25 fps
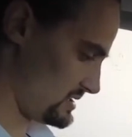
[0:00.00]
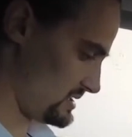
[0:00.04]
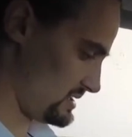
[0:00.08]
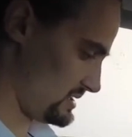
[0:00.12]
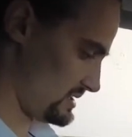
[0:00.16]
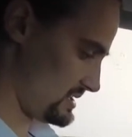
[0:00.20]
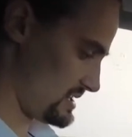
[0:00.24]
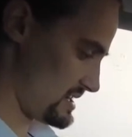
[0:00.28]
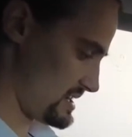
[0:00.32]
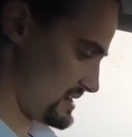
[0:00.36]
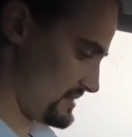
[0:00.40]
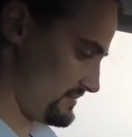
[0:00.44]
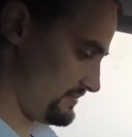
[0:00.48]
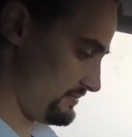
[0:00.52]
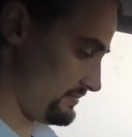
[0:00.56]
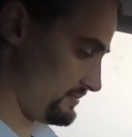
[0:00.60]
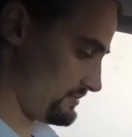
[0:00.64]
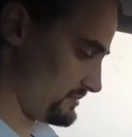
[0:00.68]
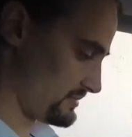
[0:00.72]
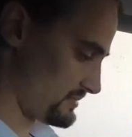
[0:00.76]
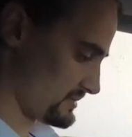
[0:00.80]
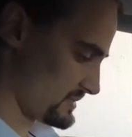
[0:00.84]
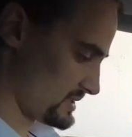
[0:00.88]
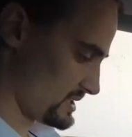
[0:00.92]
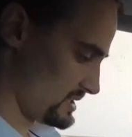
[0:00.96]

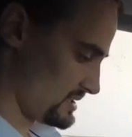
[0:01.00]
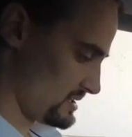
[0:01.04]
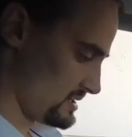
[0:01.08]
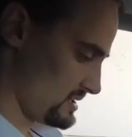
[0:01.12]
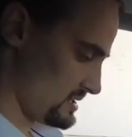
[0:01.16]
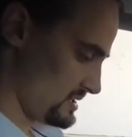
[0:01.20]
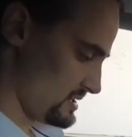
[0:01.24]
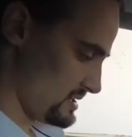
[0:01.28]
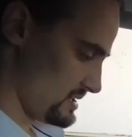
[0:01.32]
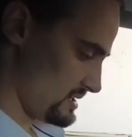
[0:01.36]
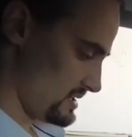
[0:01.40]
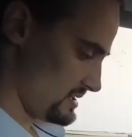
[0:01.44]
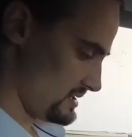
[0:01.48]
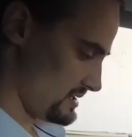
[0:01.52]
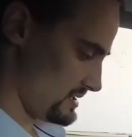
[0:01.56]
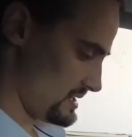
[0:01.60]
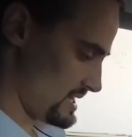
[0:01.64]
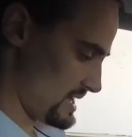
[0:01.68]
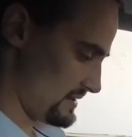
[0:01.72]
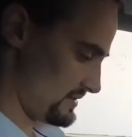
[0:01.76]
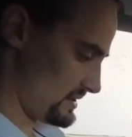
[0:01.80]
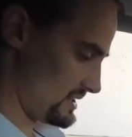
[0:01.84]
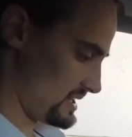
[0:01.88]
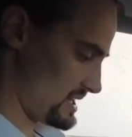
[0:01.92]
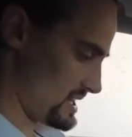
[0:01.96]
The
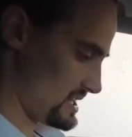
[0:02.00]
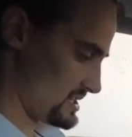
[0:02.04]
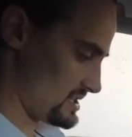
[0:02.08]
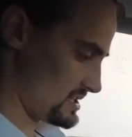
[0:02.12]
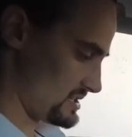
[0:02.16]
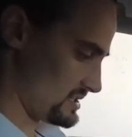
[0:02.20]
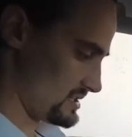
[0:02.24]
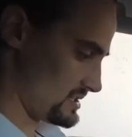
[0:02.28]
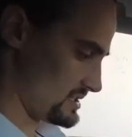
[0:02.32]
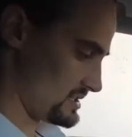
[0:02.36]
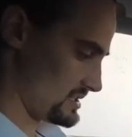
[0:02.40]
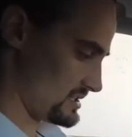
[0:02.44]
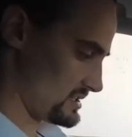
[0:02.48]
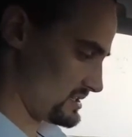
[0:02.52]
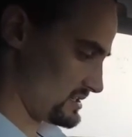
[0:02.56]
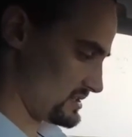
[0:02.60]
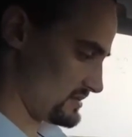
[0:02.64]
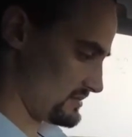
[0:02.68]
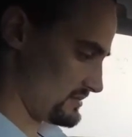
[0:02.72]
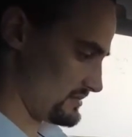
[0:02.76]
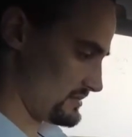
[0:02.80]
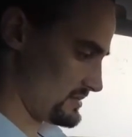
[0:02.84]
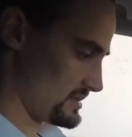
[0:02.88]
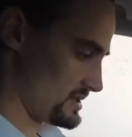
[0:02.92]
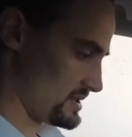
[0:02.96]
navigation
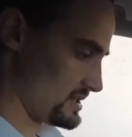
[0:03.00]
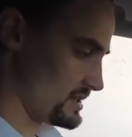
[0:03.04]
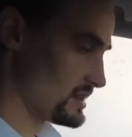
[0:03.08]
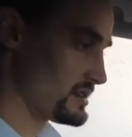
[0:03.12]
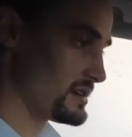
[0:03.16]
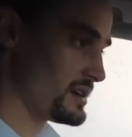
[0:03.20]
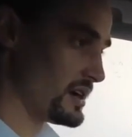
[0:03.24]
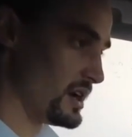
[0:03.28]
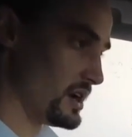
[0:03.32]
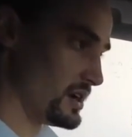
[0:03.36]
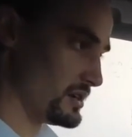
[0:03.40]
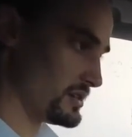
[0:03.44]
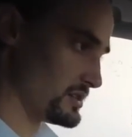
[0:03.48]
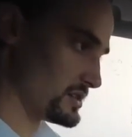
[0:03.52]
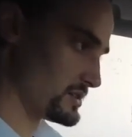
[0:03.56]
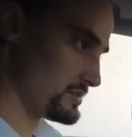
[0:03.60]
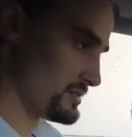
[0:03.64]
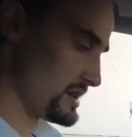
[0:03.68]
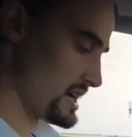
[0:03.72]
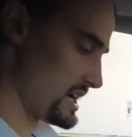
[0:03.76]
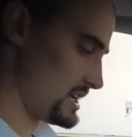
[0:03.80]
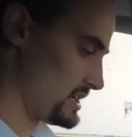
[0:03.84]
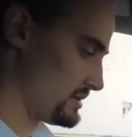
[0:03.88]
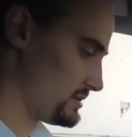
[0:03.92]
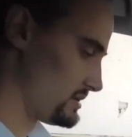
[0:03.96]
system owner's
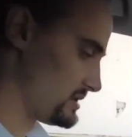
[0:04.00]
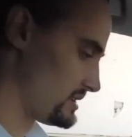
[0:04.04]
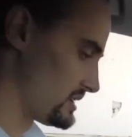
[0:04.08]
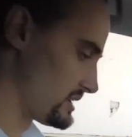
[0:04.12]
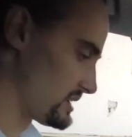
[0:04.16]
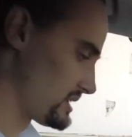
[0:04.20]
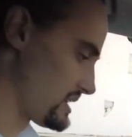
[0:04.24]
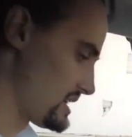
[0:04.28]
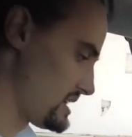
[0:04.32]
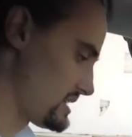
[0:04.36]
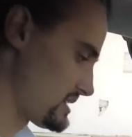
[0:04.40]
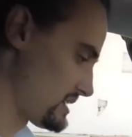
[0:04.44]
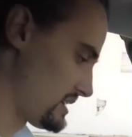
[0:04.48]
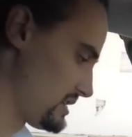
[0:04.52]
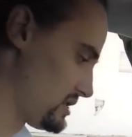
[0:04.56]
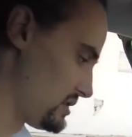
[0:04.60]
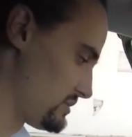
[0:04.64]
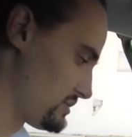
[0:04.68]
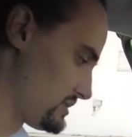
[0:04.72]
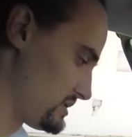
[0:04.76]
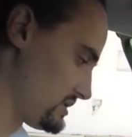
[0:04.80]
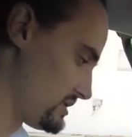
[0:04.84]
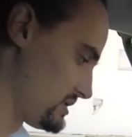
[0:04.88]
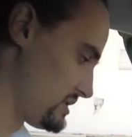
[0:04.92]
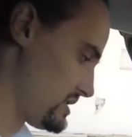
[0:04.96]
manual, okay, to
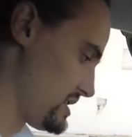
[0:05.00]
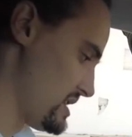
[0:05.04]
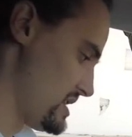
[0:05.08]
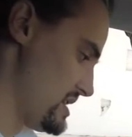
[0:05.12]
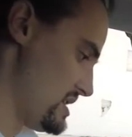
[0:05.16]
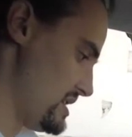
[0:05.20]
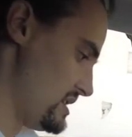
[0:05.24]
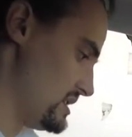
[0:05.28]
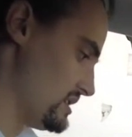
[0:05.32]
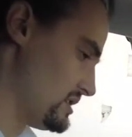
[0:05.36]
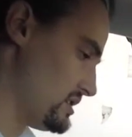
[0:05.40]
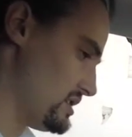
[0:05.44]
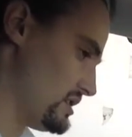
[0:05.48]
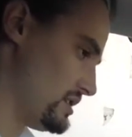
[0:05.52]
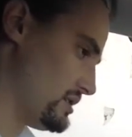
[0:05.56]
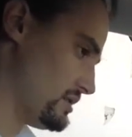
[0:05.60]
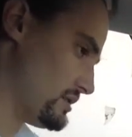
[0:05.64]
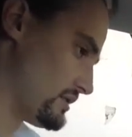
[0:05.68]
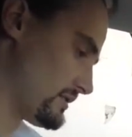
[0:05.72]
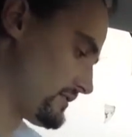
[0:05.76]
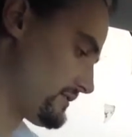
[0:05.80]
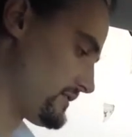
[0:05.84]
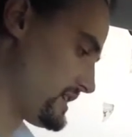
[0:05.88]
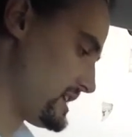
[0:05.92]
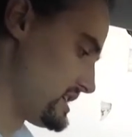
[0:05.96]
help you learn
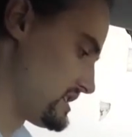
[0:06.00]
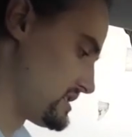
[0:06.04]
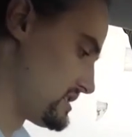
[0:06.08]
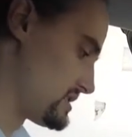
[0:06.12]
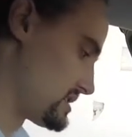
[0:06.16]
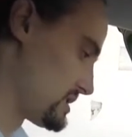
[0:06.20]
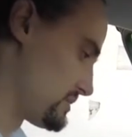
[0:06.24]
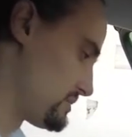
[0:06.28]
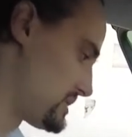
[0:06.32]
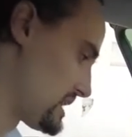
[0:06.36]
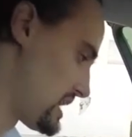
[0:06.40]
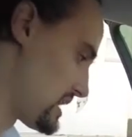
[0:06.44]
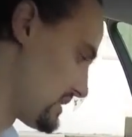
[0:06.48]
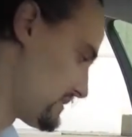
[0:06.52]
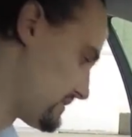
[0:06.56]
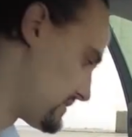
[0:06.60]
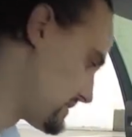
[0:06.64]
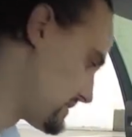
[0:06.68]
all the features a part